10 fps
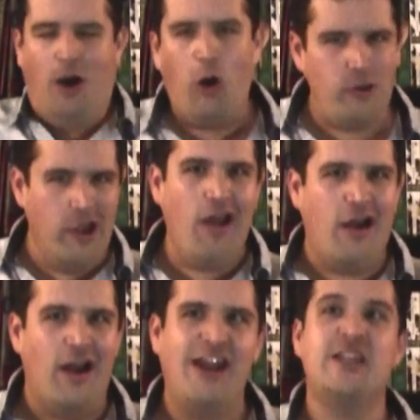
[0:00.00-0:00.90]
oh
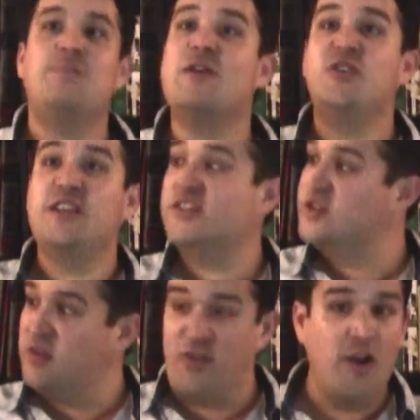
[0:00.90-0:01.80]
yeah, and especially because
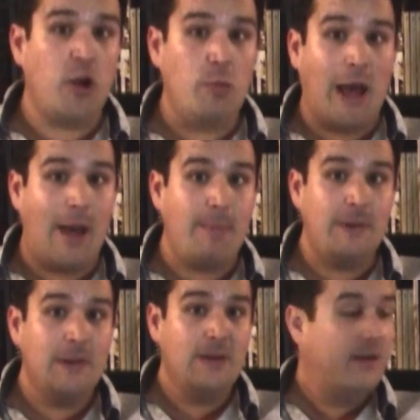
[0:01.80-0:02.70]
there's a Funko Pop.